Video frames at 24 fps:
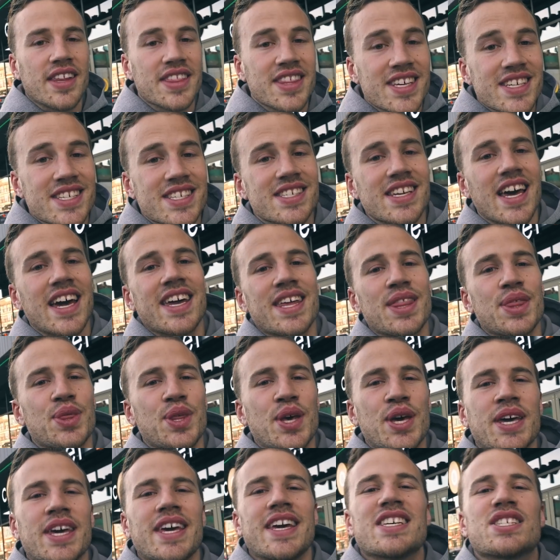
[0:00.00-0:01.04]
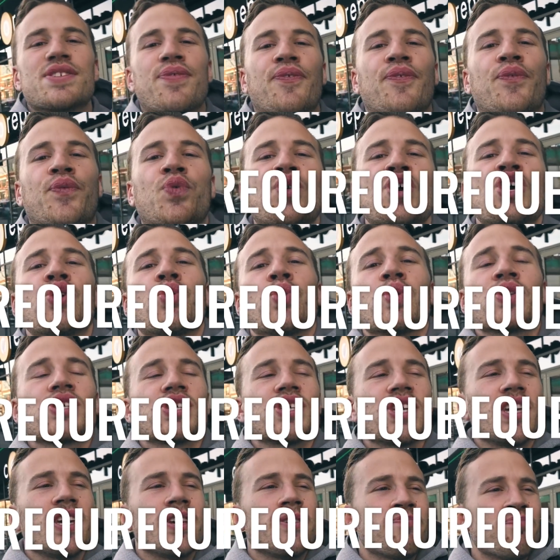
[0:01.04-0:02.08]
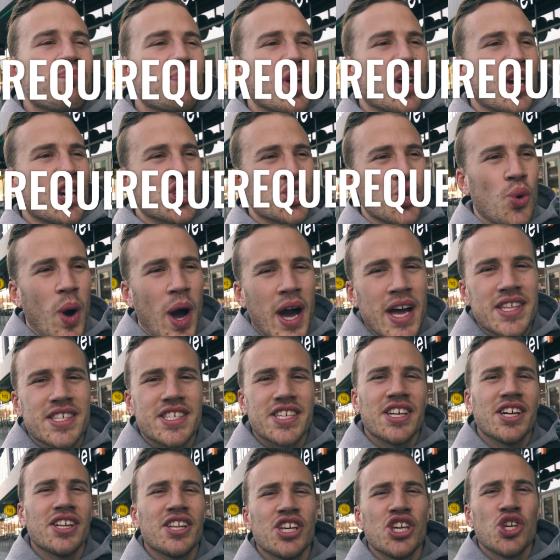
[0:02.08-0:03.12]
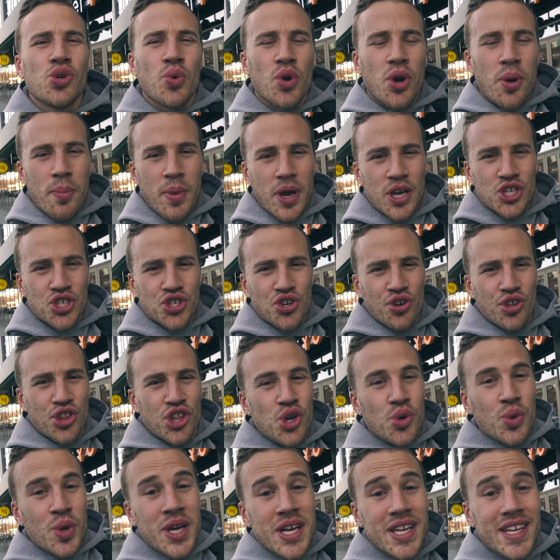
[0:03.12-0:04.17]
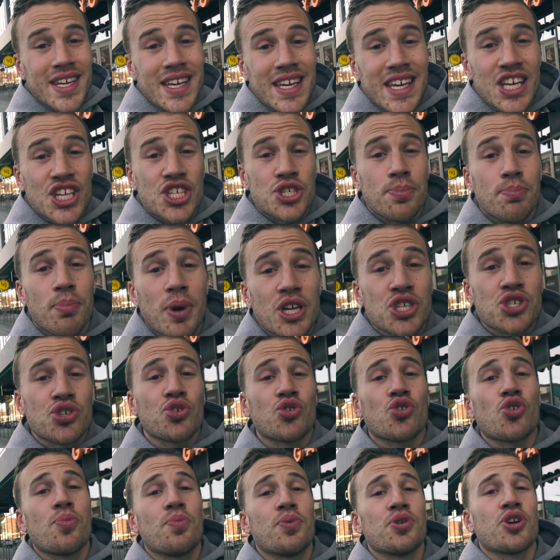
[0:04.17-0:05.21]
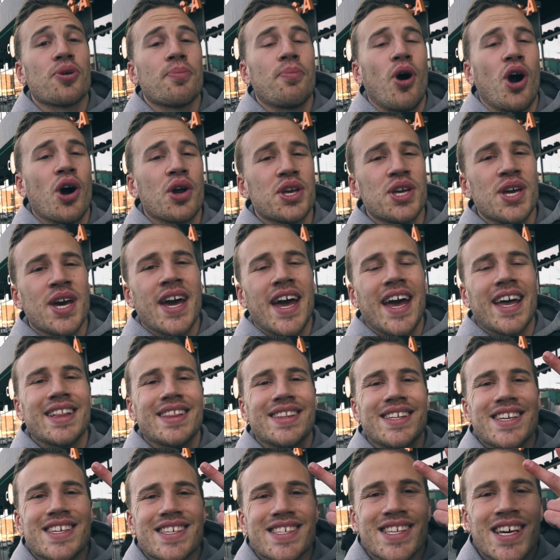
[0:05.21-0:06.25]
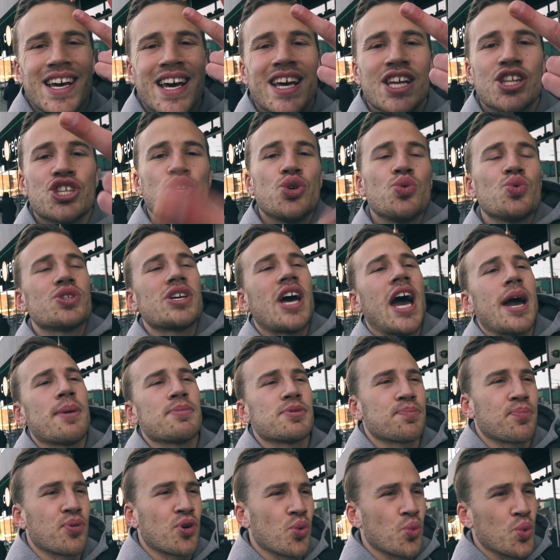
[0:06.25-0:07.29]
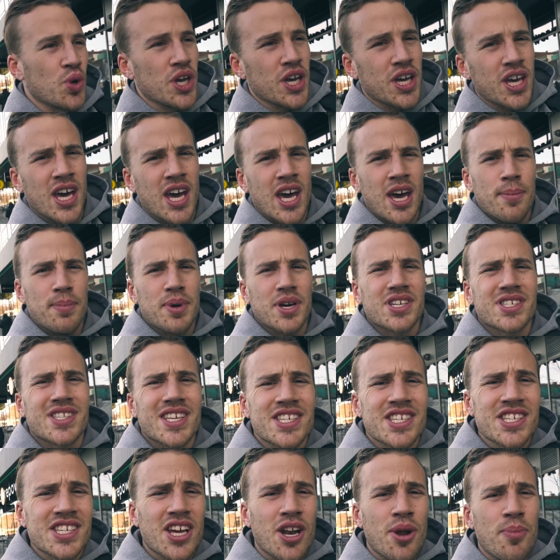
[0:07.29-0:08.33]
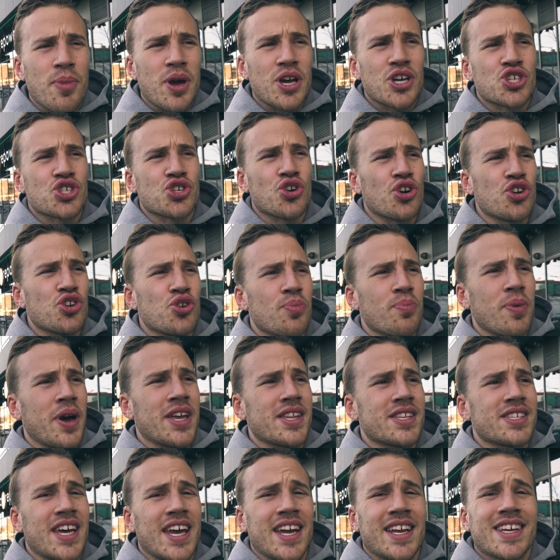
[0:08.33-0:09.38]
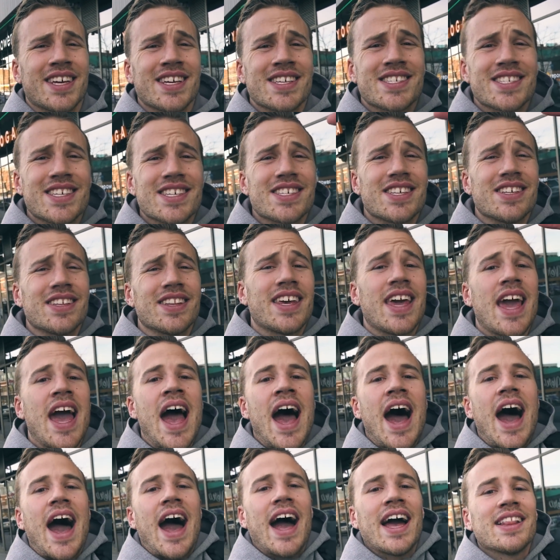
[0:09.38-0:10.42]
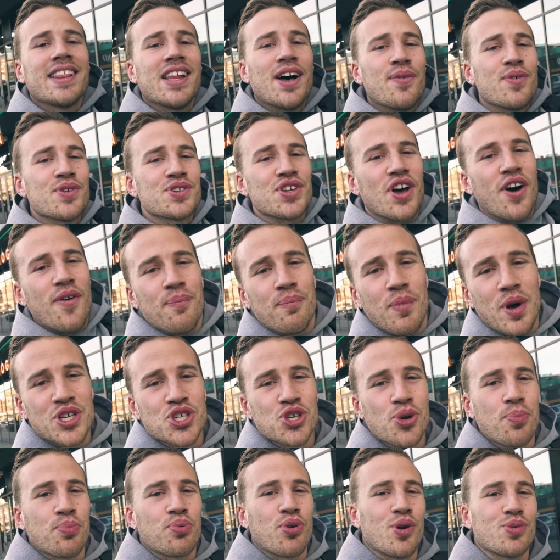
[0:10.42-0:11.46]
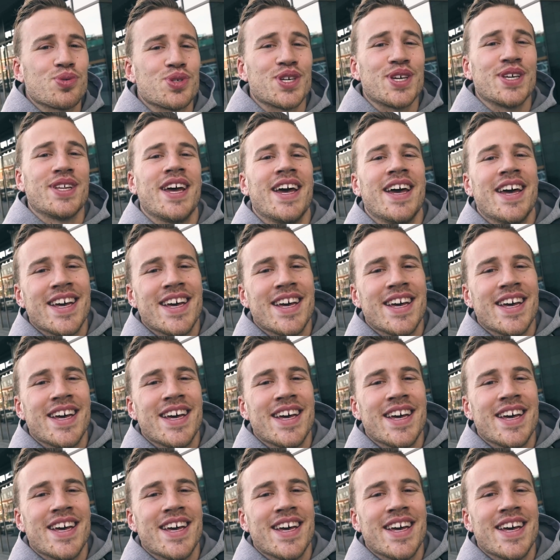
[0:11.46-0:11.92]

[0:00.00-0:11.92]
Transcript: And the second thing is frequency. So ideally you want to make sure that you hit each muscle group in your body at least 2 times per week, because this is going to make sure you maintain consistently high levels of muscle protein